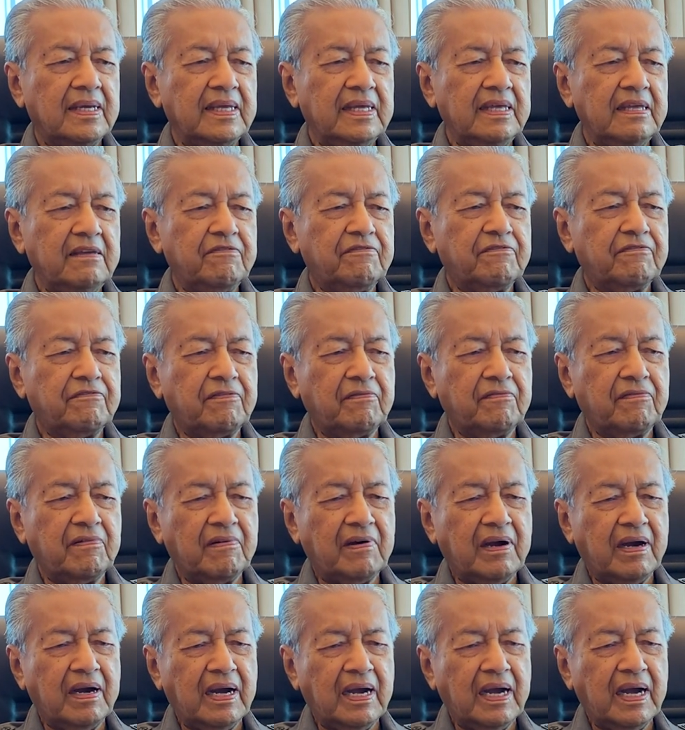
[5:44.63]
if
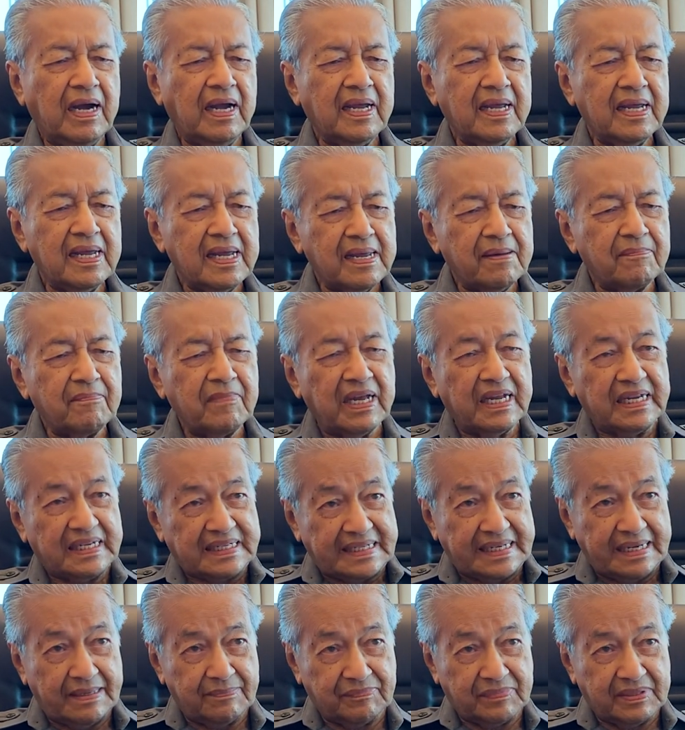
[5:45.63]
I am
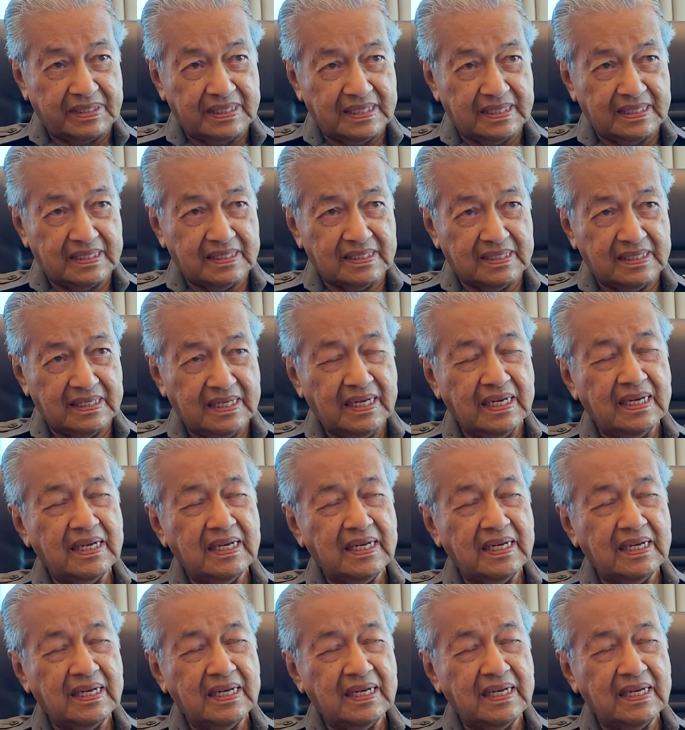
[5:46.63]
accepted,